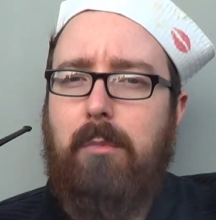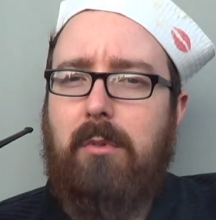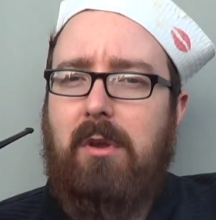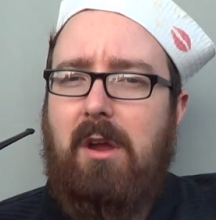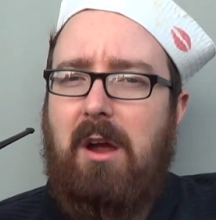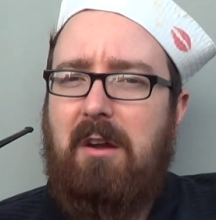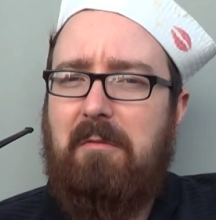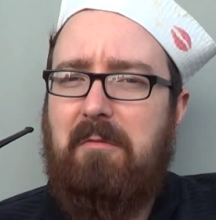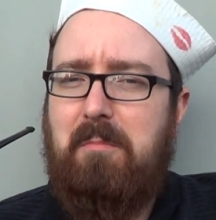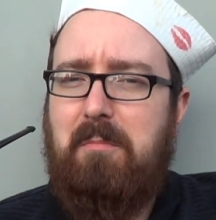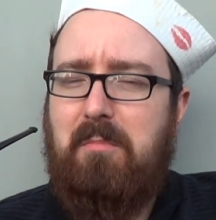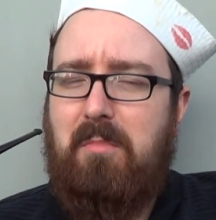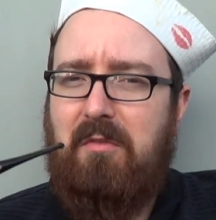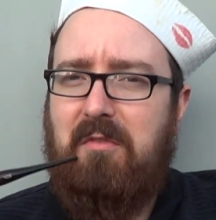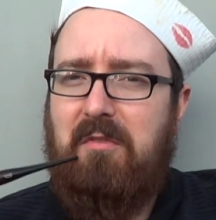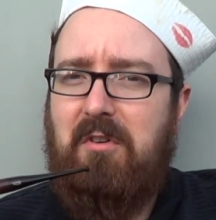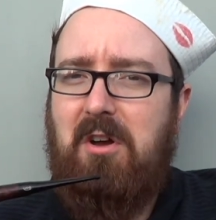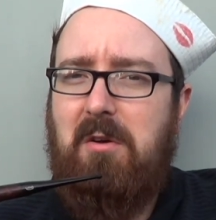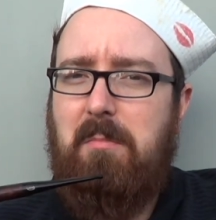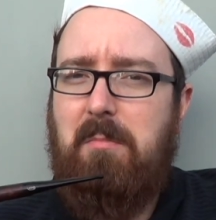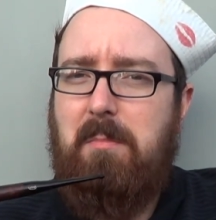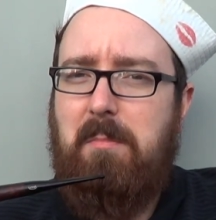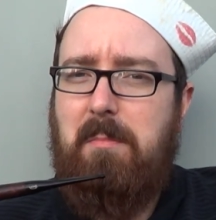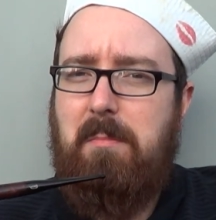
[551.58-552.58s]
I
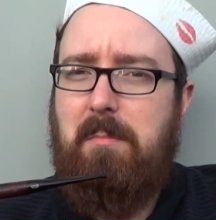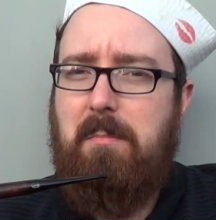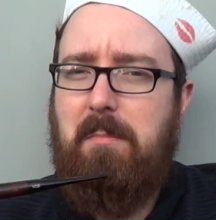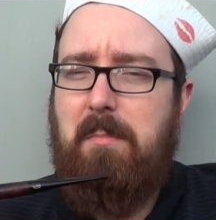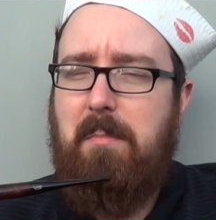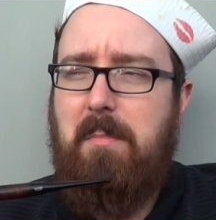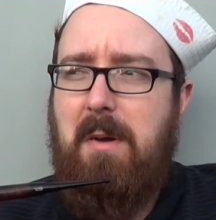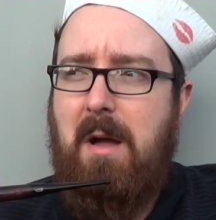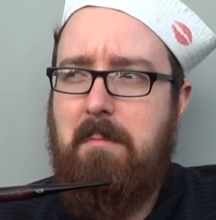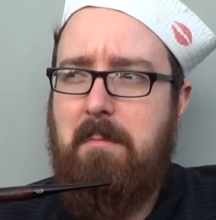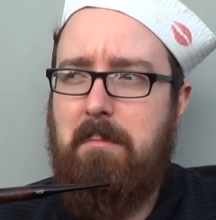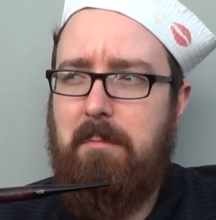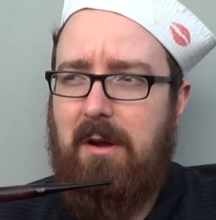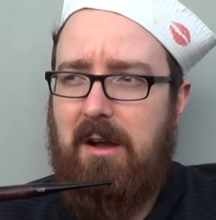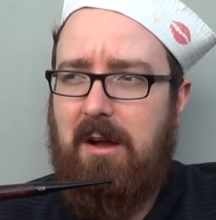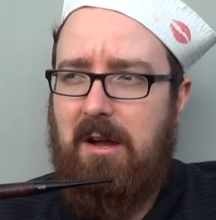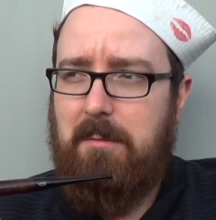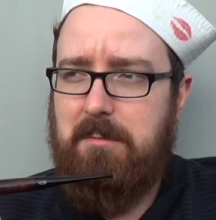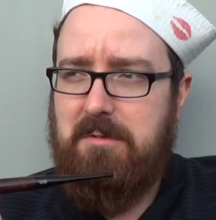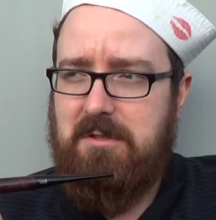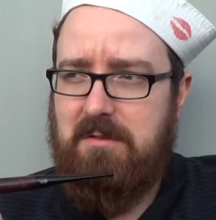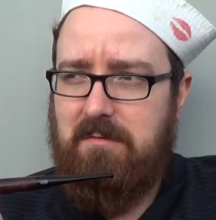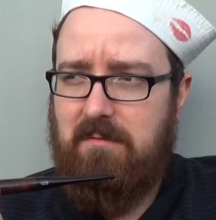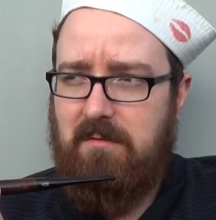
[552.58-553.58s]
prefer bent
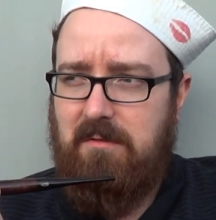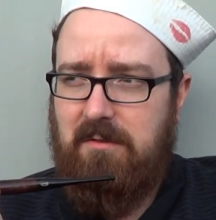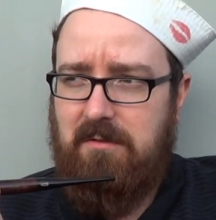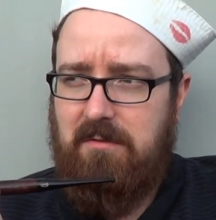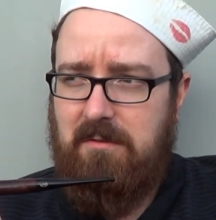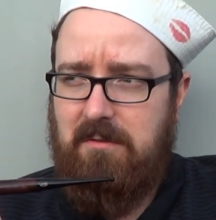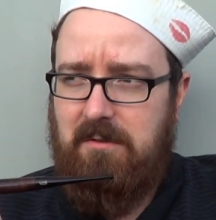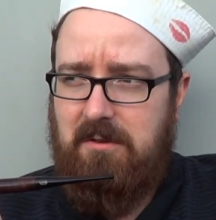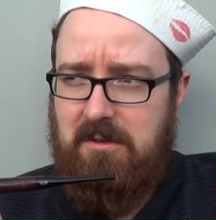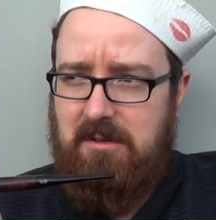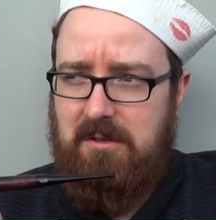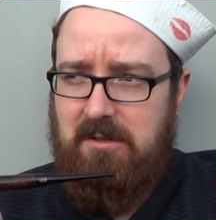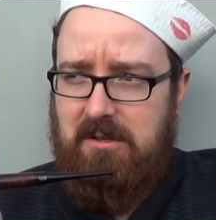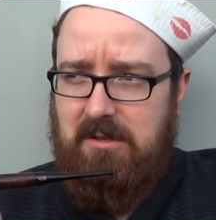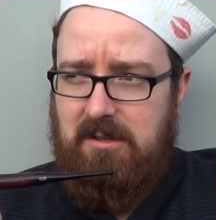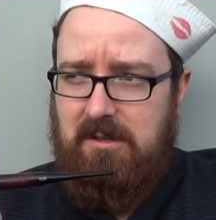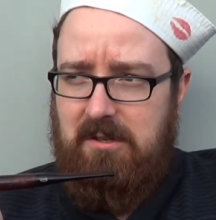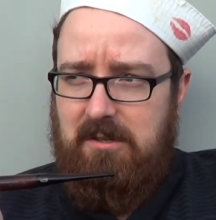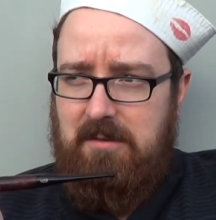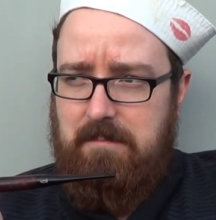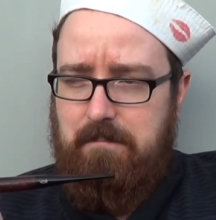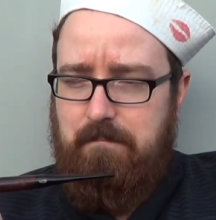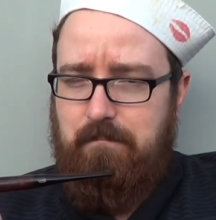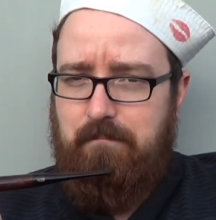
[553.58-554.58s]
pipes in the
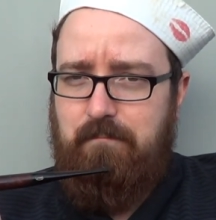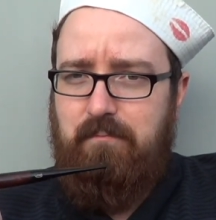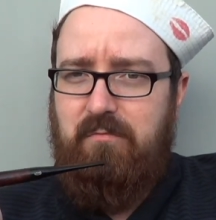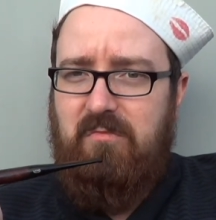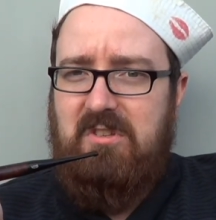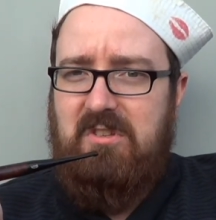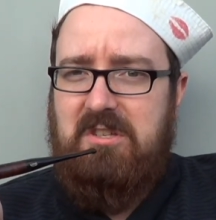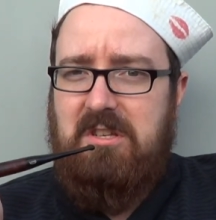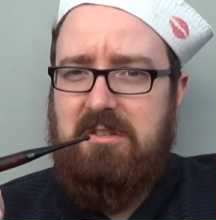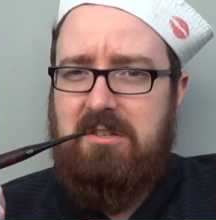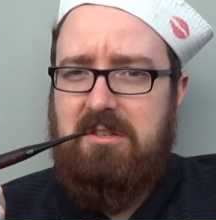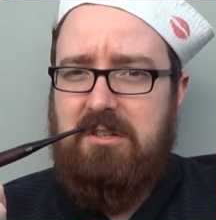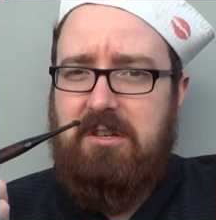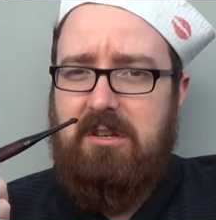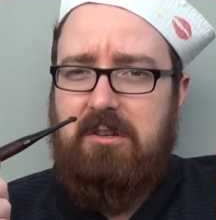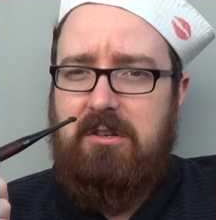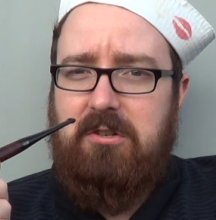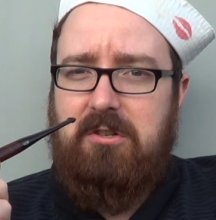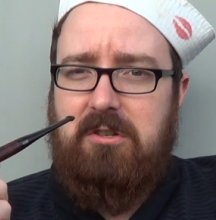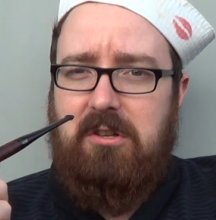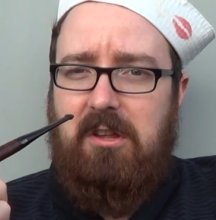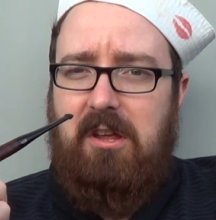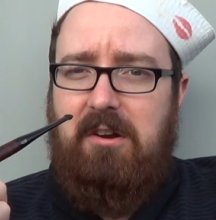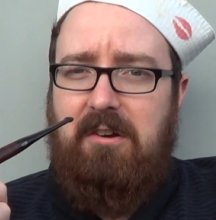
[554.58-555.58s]
sense that you can
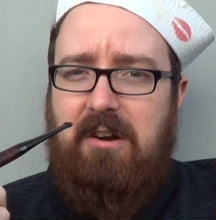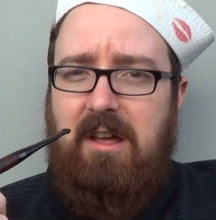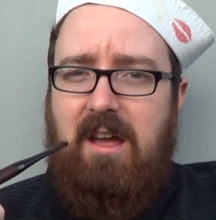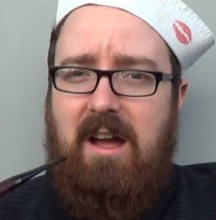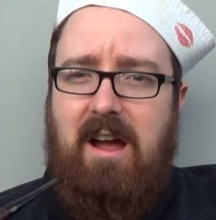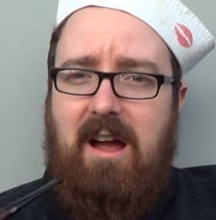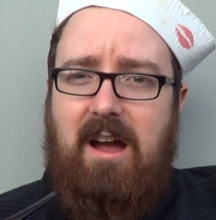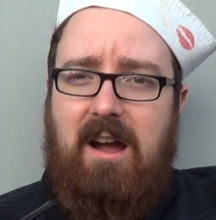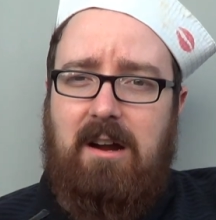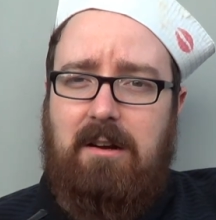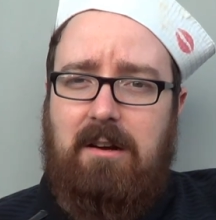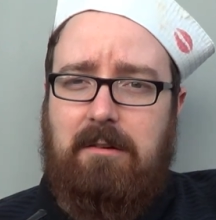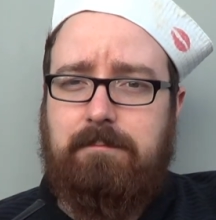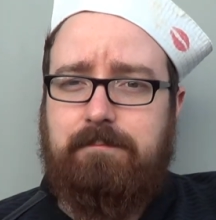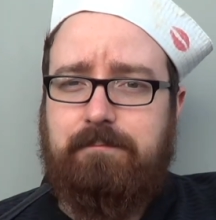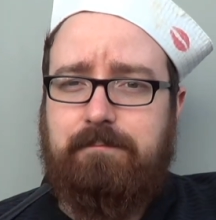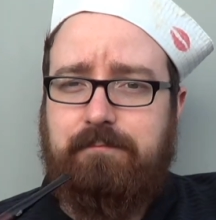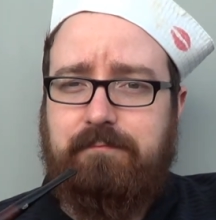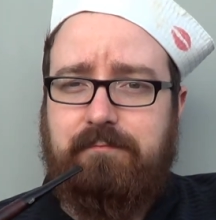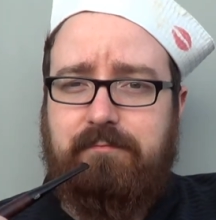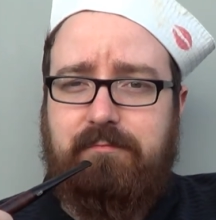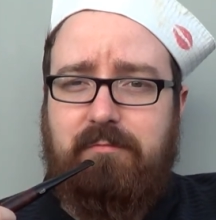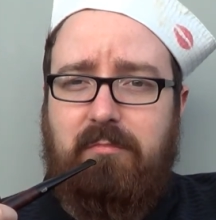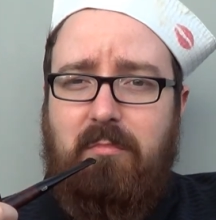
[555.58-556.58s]
just let it hang.
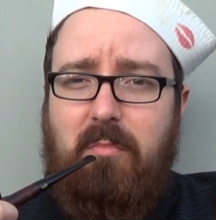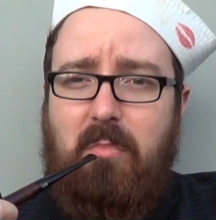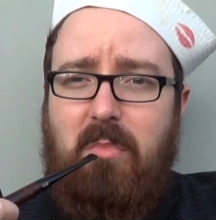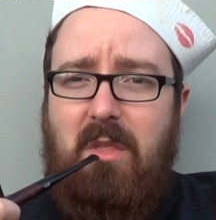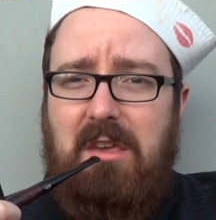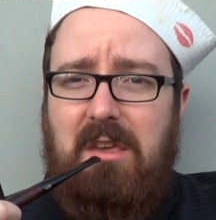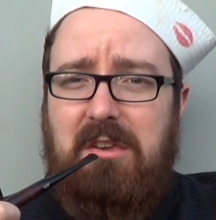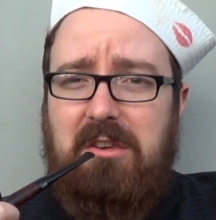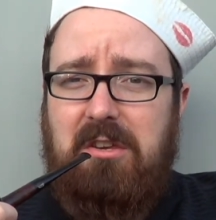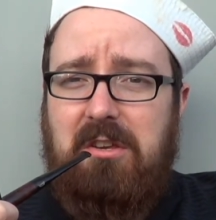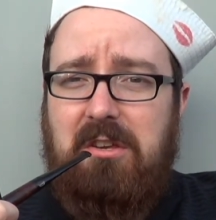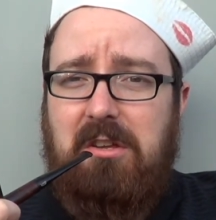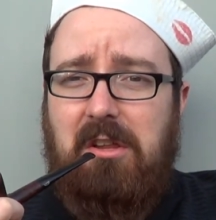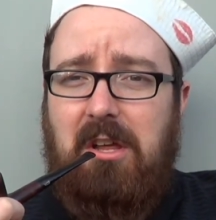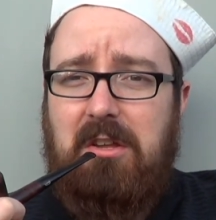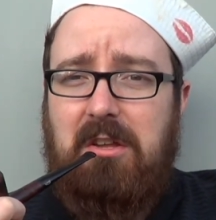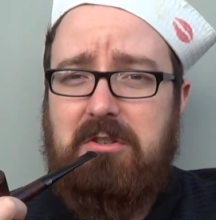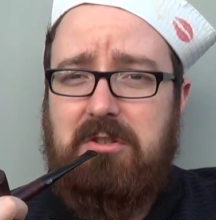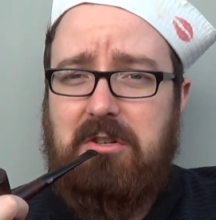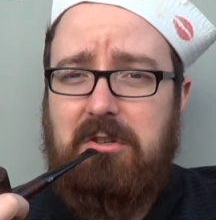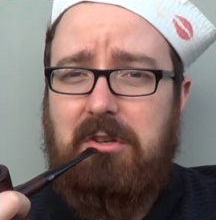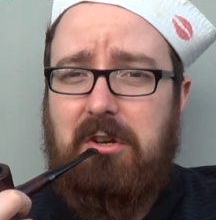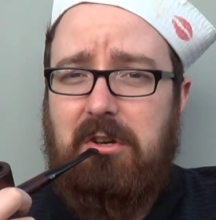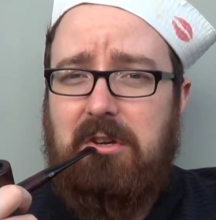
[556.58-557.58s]
You can
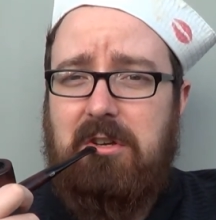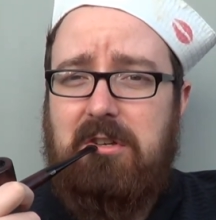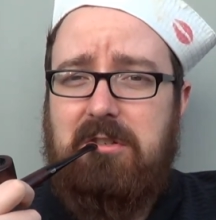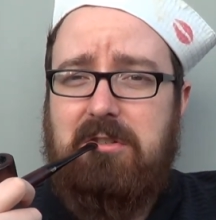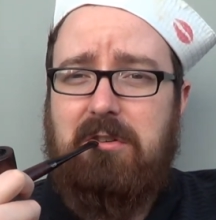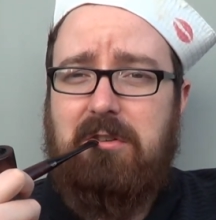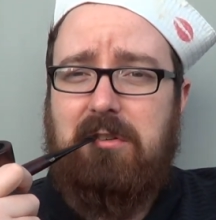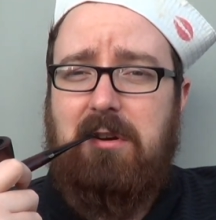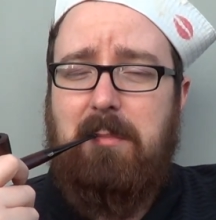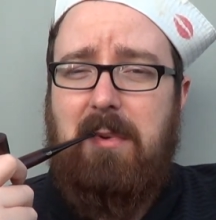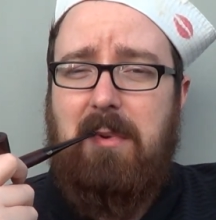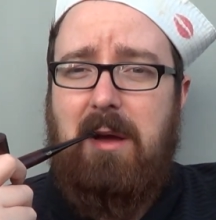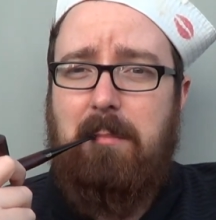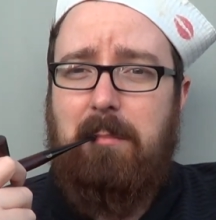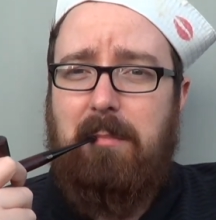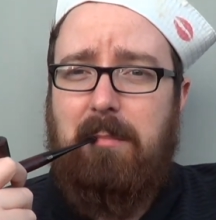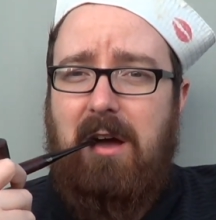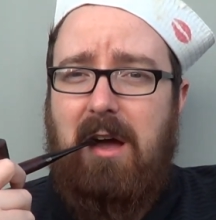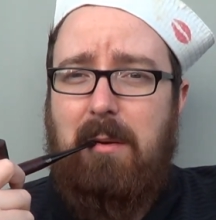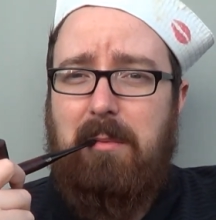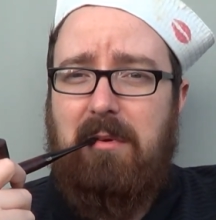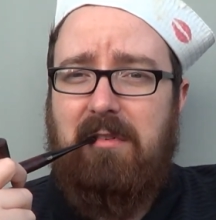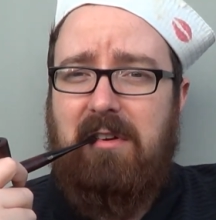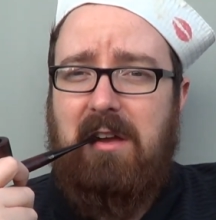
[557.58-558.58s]
clench a lot easier on a bent
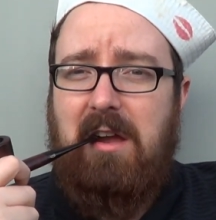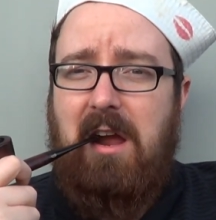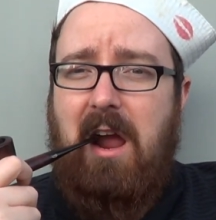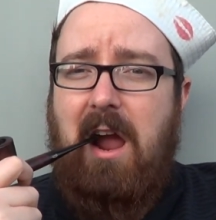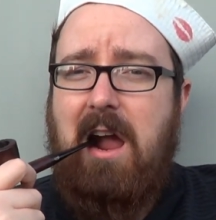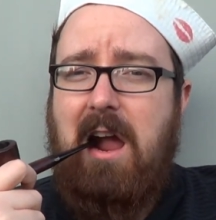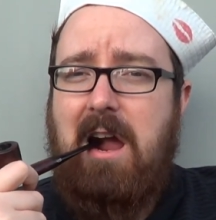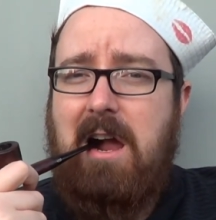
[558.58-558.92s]
pipe, I mean.